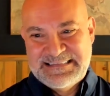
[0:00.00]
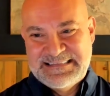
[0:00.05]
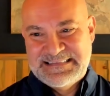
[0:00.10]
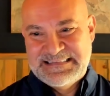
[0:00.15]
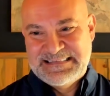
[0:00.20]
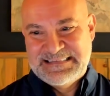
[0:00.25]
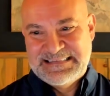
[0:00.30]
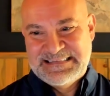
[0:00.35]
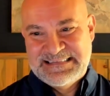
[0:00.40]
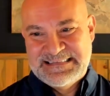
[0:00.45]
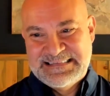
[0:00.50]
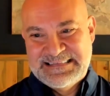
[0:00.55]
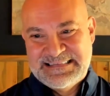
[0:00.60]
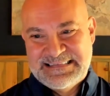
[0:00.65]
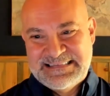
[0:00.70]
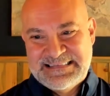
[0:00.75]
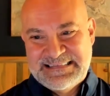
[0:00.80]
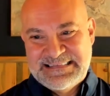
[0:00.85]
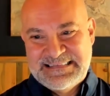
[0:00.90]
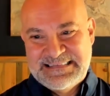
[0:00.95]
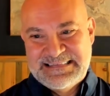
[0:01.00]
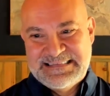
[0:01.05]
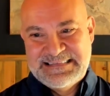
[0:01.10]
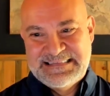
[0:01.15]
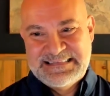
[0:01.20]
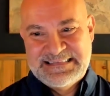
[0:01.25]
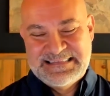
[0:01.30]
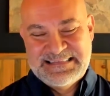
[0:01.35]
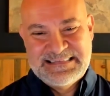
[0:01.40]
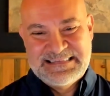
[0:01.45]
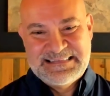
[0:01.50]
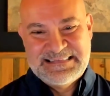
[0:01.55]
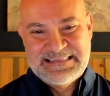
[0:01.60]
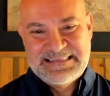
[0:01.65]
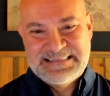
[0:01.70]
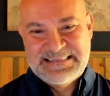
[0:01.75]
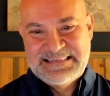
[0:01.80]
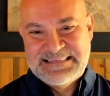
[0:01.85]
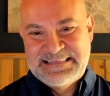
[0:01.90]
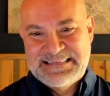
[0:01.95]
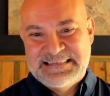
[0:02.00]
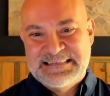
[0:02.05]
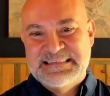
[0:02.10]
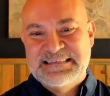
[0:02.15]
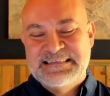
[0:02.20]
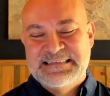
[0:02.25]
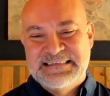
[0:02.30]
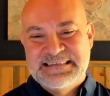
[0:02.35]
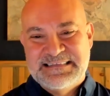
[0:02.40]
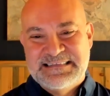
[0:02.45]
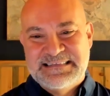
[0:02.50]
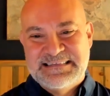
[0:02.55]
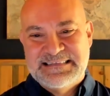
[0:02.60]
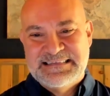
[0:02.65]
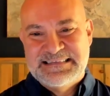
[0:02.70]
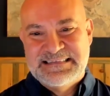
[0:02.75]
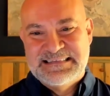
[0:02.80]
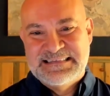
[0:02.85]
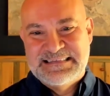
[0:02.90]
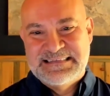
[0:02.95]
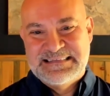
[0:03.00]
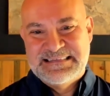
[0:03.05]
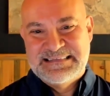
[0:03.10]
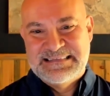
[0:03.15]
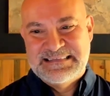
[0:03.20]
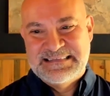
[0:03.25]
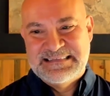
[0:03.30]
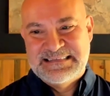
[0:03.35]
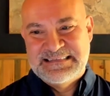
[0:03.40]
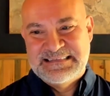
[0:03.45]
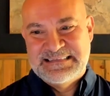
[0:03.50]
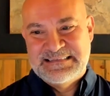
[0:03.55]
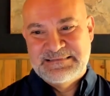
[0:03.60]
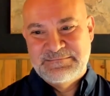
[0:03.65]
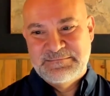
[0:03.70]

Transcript: (silent)